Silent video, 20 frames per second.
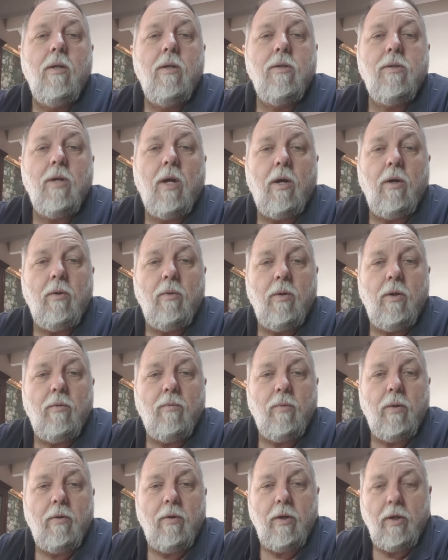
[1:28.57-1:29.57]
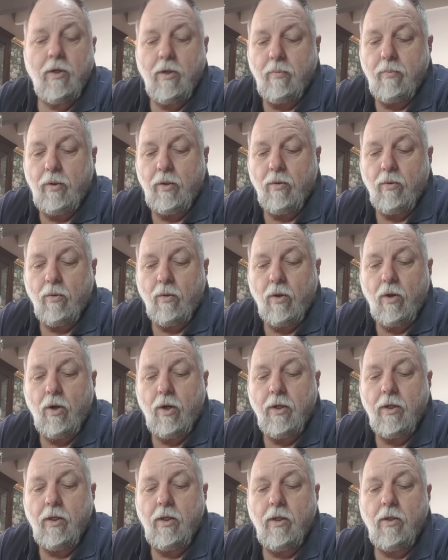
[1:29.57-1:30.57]
So if we're in a communal
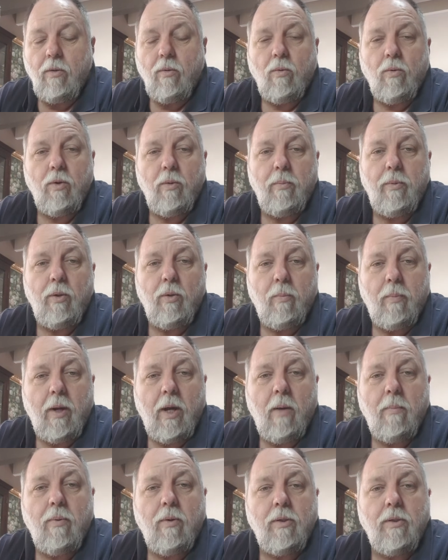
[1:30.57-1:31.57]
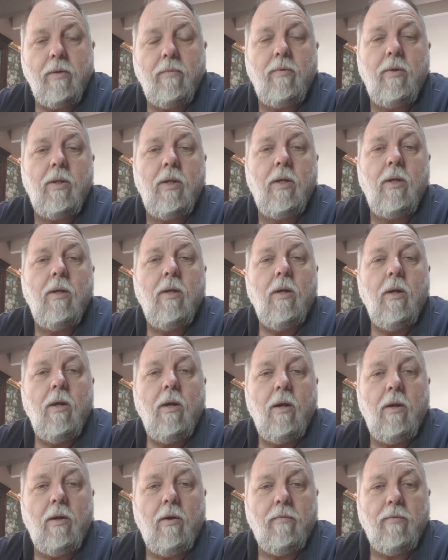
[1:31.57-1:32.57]
lighting or communal power points, everything,
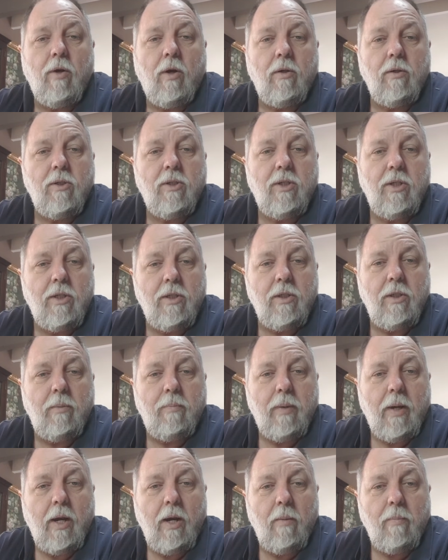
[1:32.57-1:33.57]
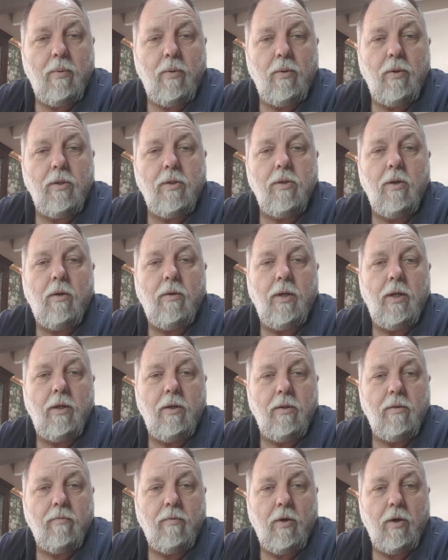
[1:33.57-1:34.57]
and I've got 60 power points, I need
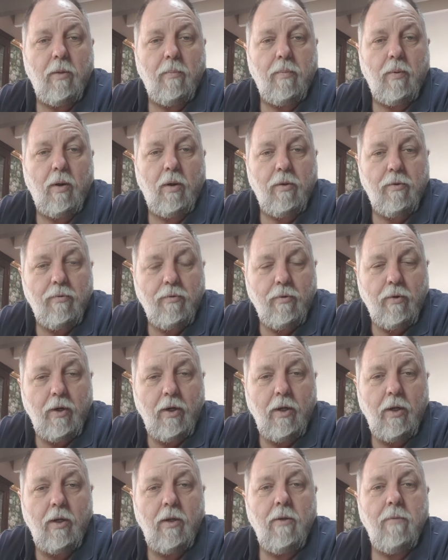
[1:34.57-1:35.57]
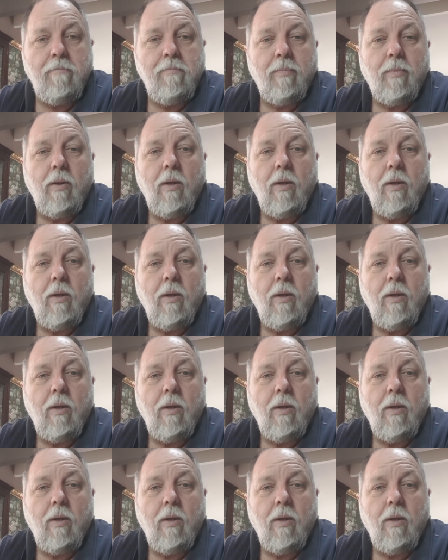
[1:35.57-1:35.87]
to divide it by 3,